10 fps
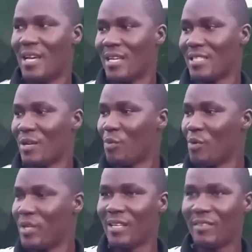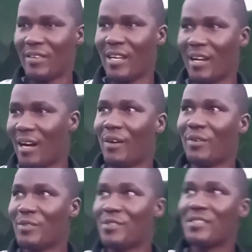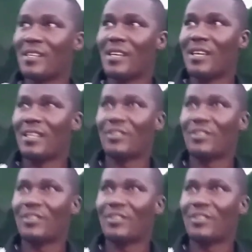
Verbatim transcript: it's a wooden greenhouse